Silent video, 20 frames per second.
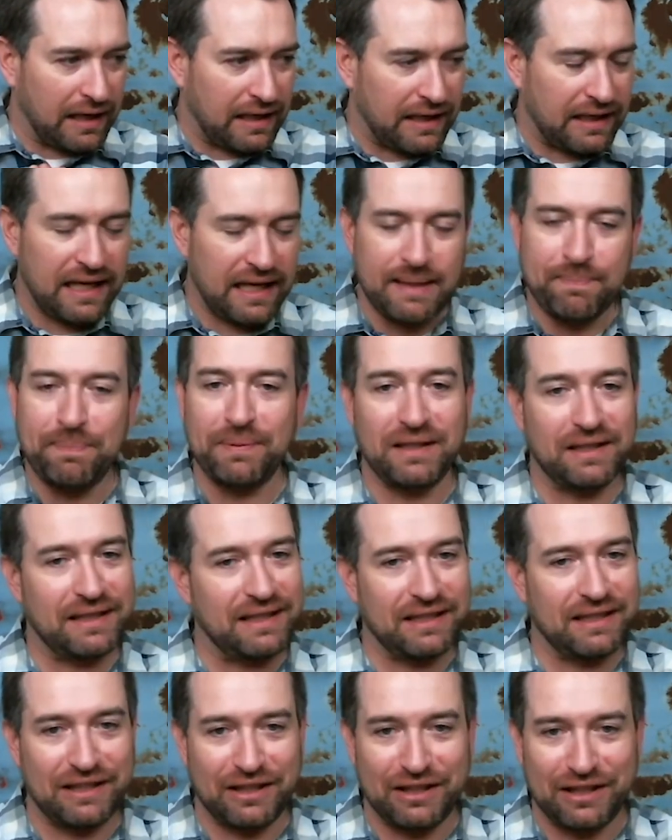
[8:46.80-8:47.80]
keep
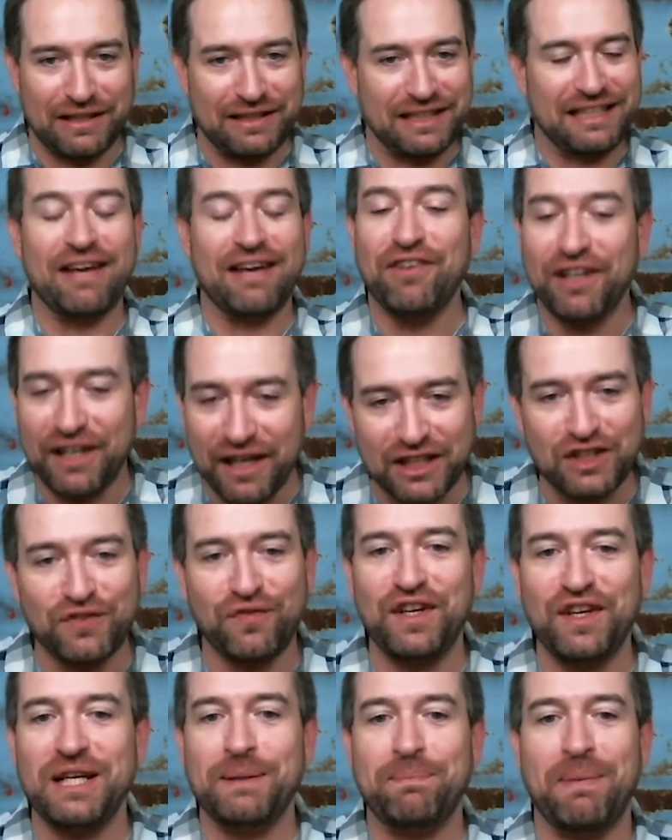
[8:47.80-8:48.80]
giving
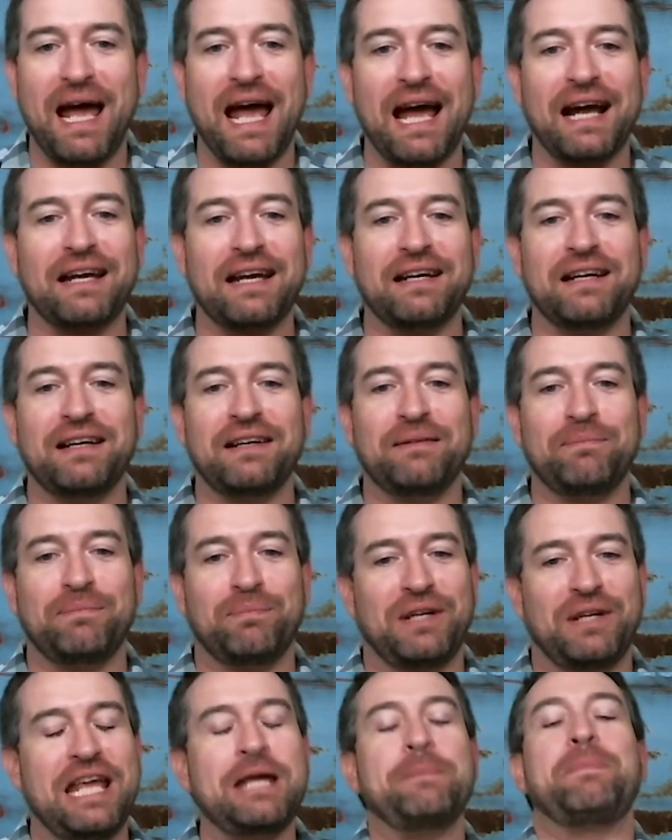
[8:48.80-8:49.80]
us feedback
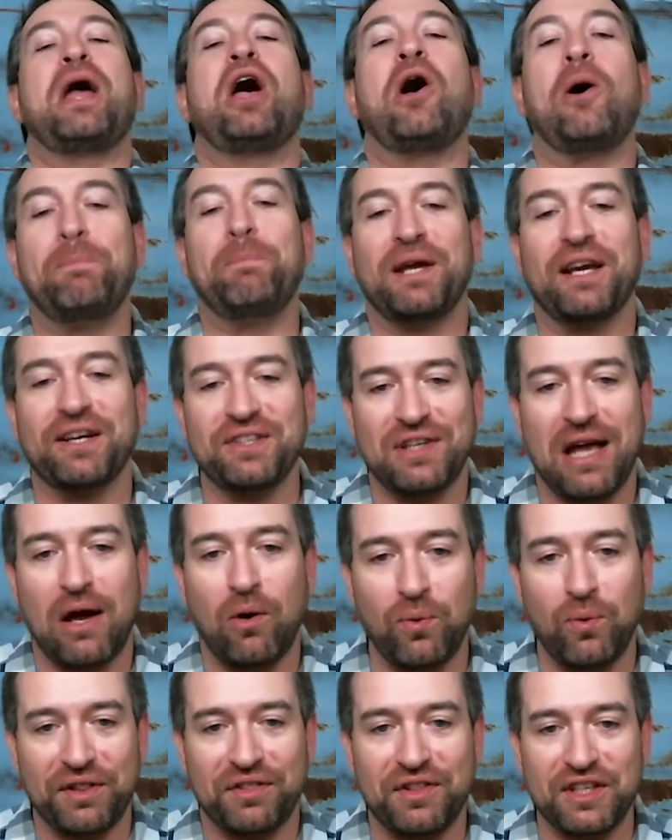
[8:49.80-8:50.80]
keep helping us
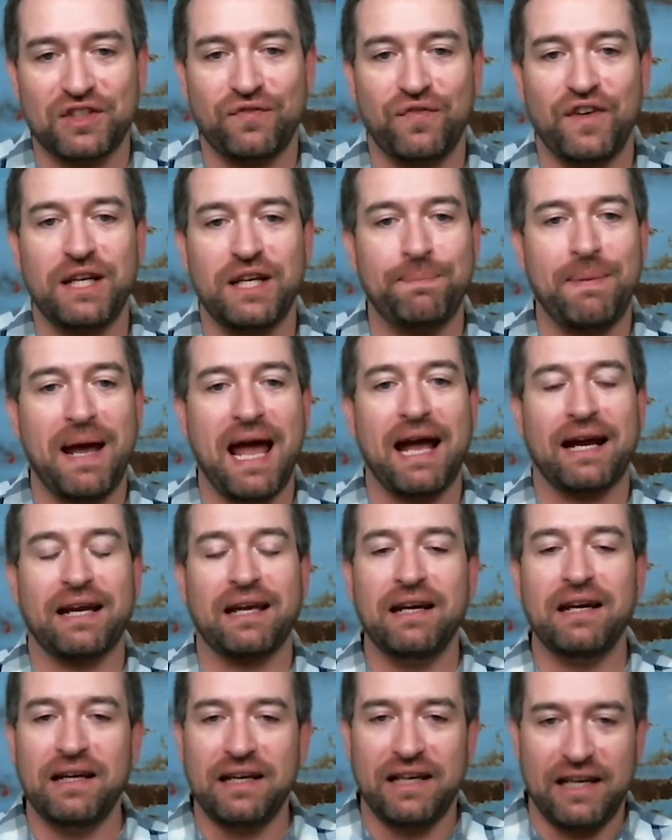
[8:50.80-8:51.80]
out with this
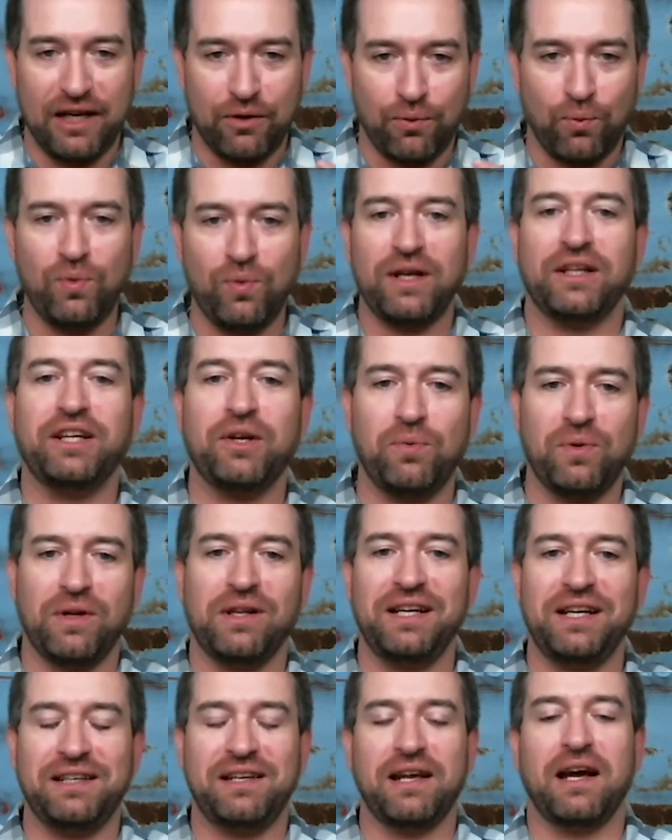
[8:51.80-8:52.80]
feedback it really
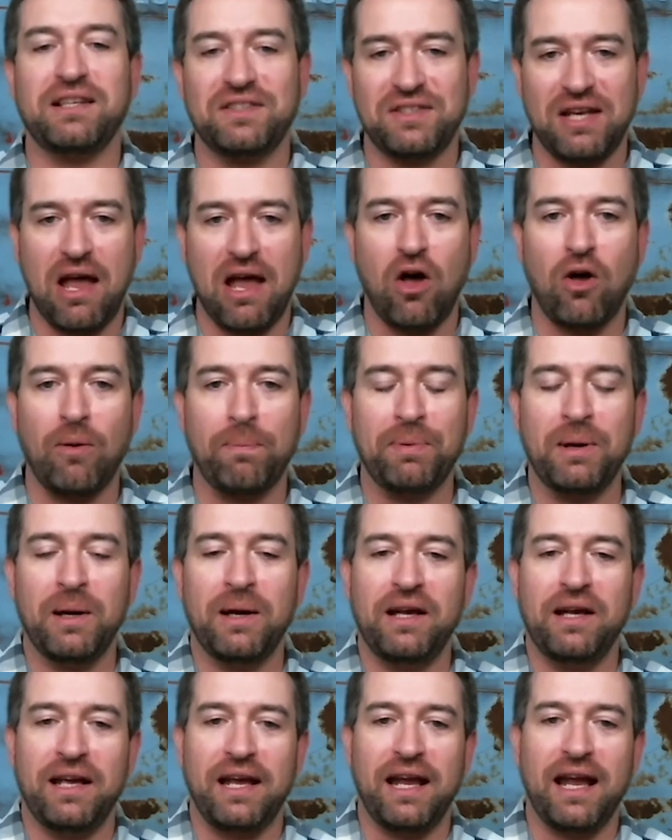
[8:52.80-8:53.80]
really does help
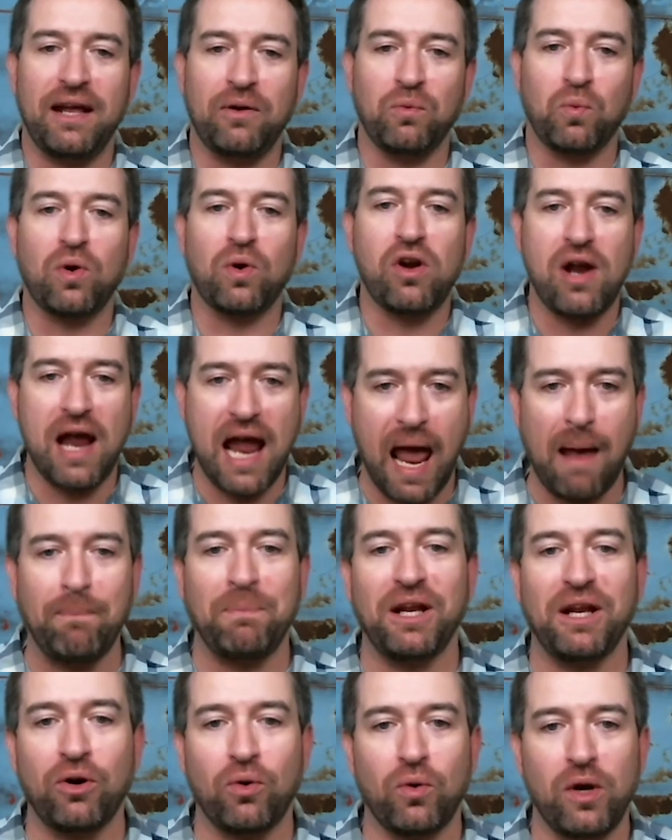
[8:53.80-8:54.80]
and we're
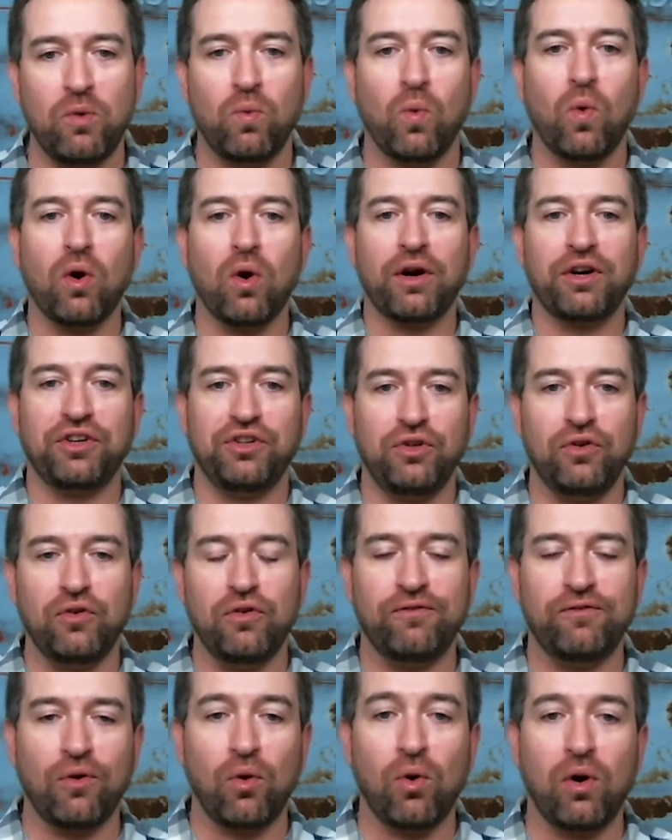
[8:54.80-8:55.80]
happy to reward
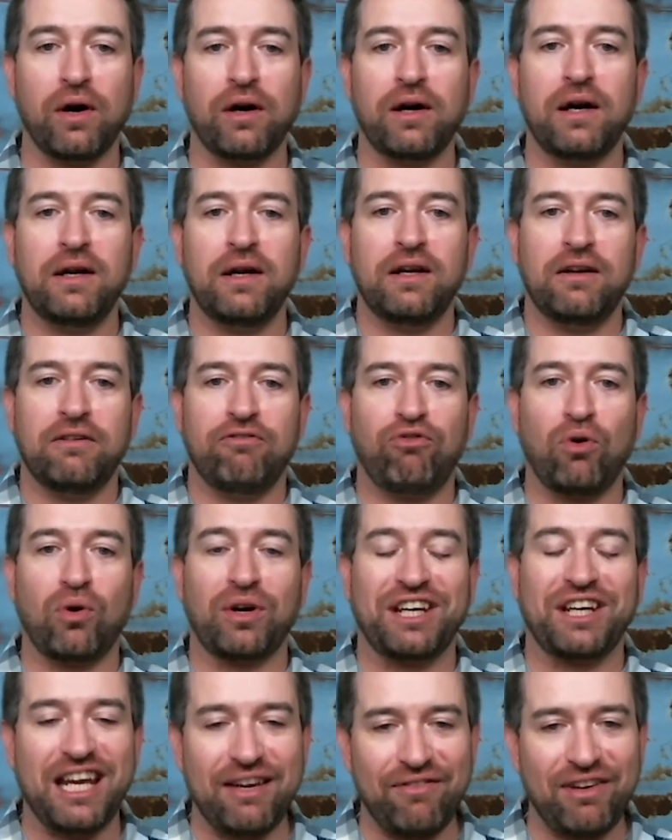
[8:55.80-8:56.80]
you for
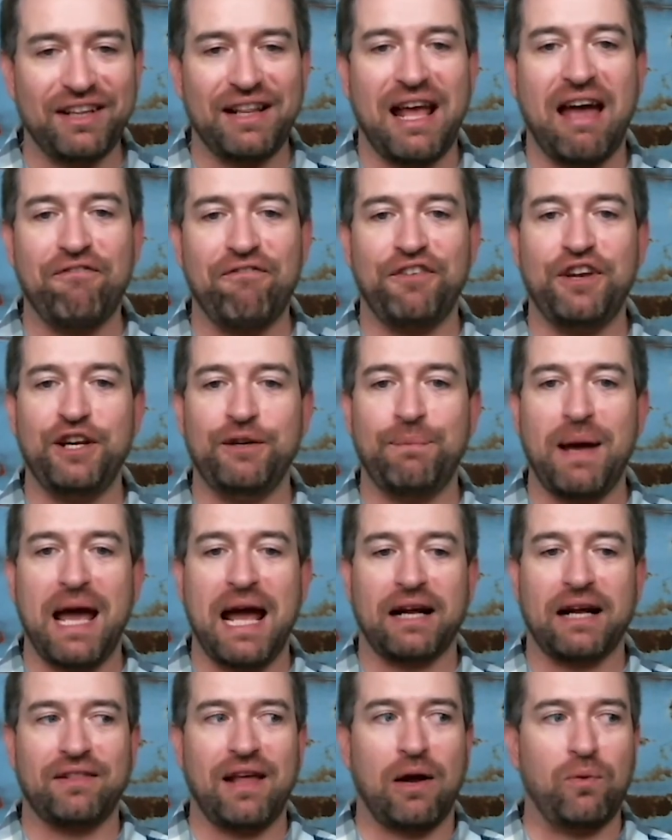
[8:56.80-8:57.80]
for giving that
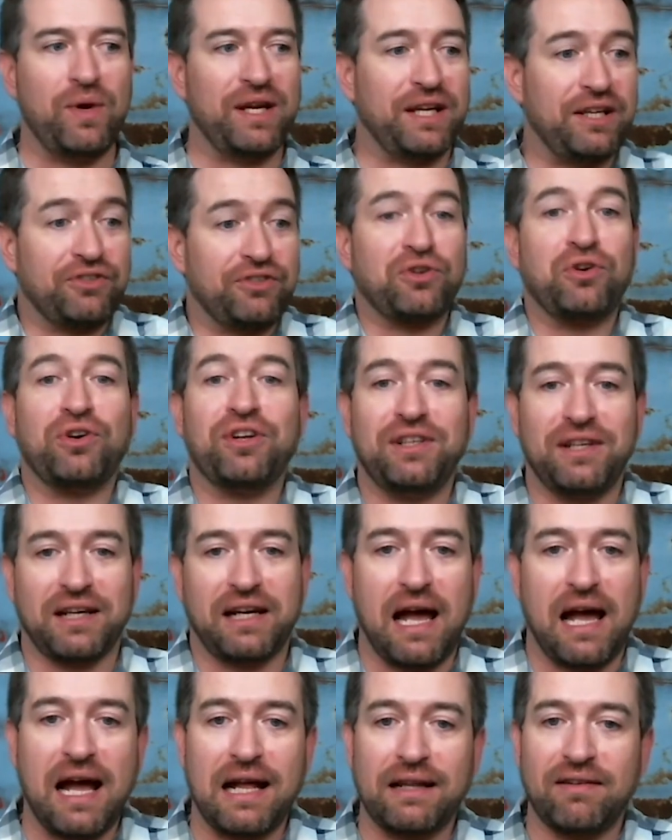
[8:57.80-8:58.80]
feedback that we can turn into
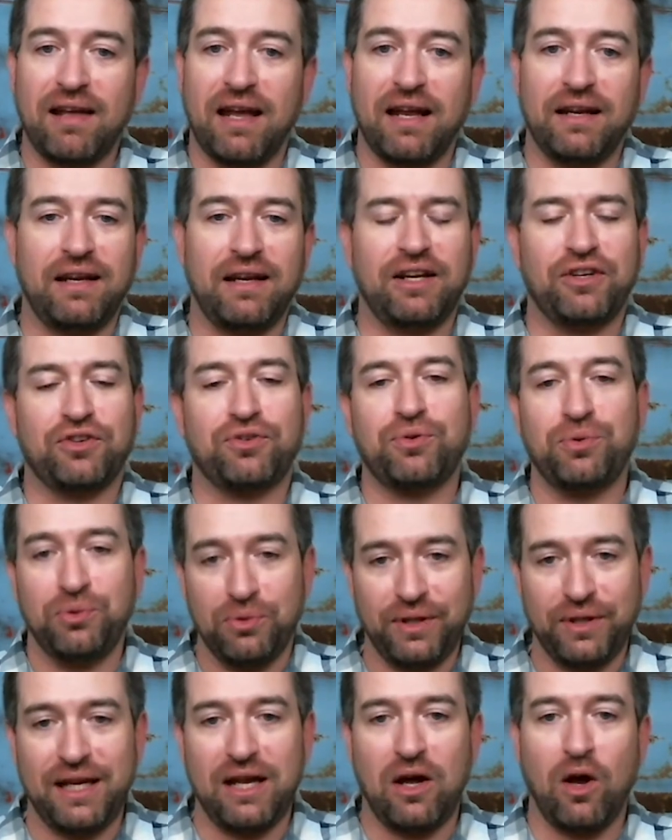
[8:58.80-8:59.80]
content and
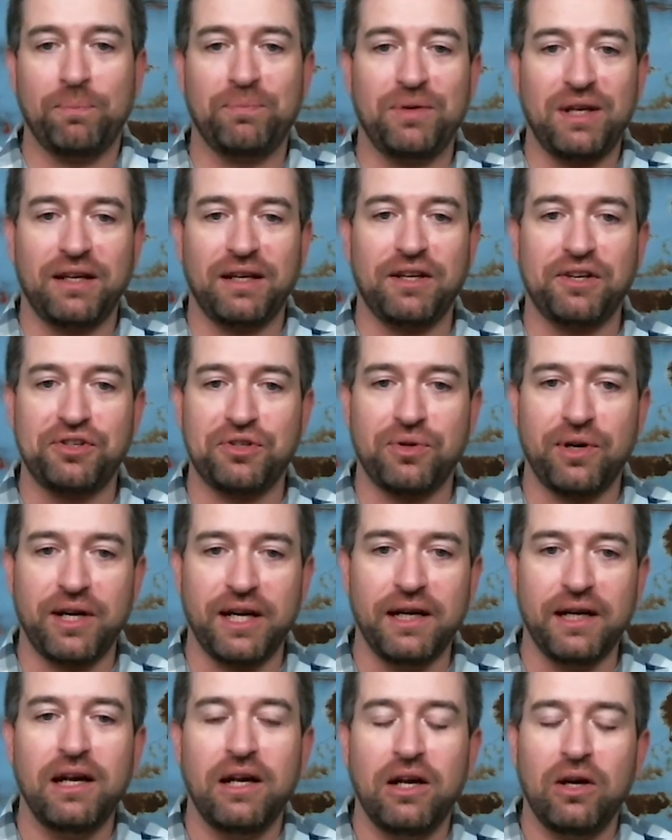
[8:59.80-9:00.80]
truly help the
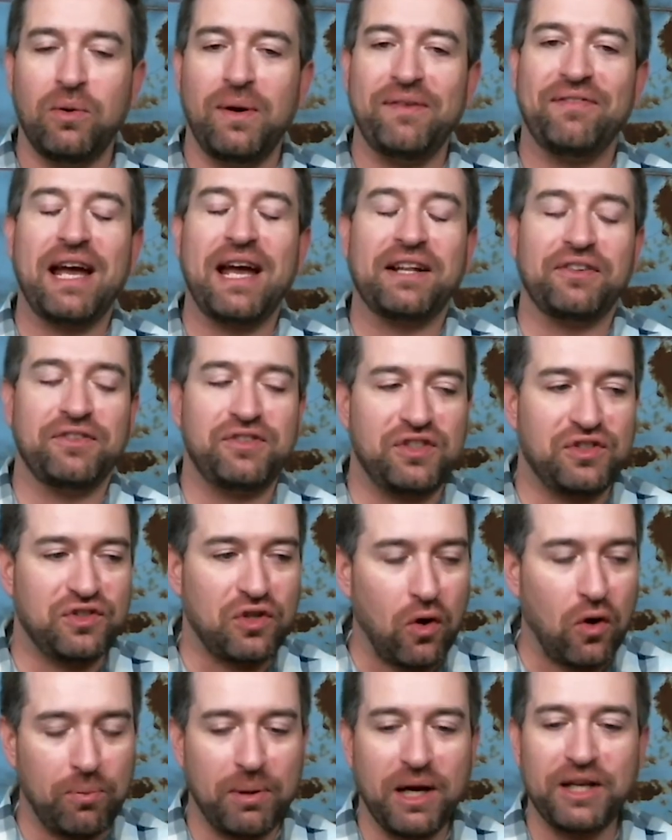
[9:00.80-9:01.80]
industry. We've gotten
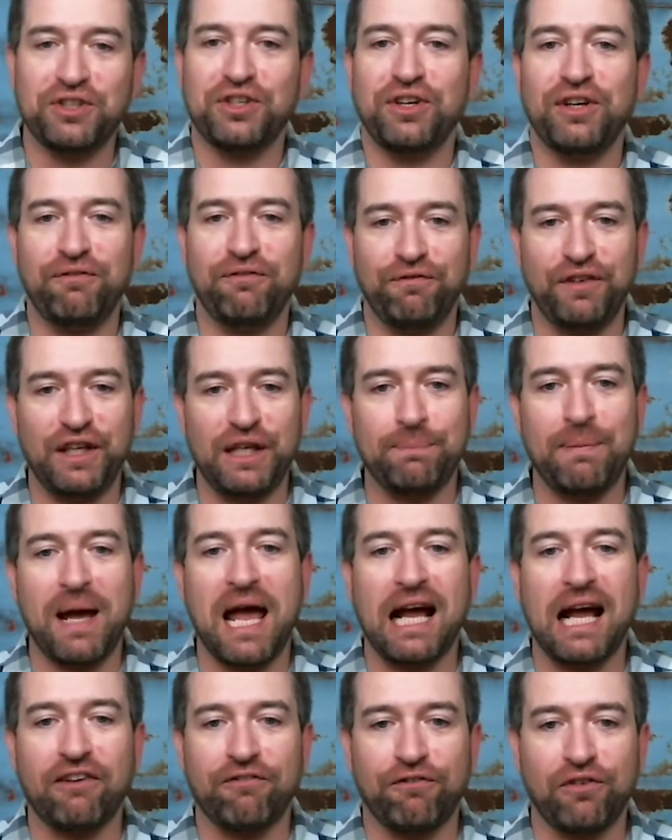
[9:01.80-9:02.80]
so much good
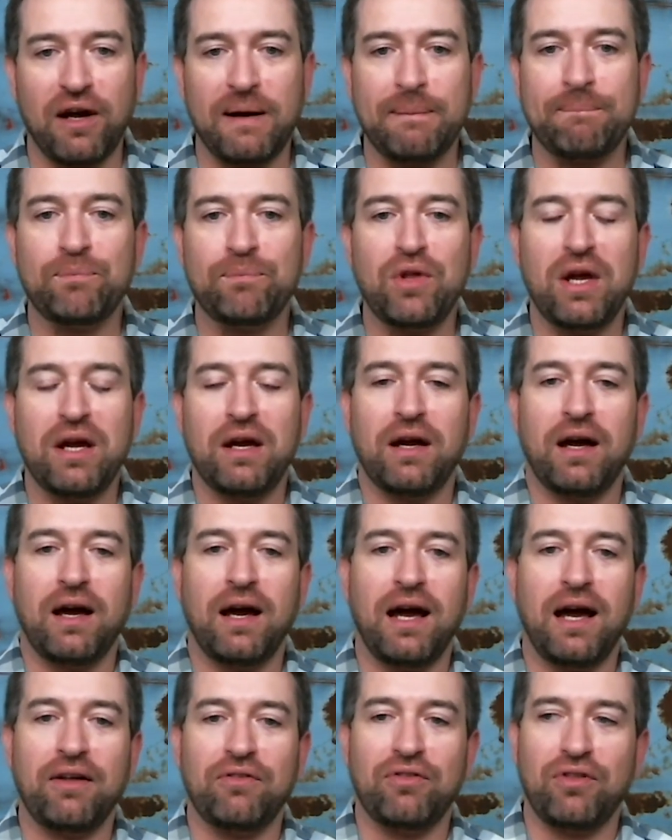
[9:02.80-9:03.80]
feedback from
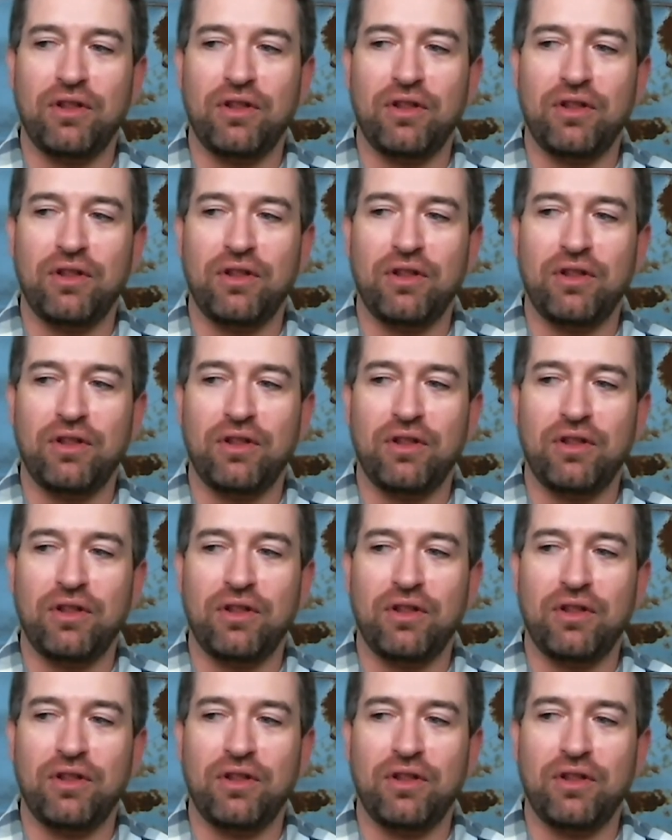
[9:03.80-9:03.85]
uh,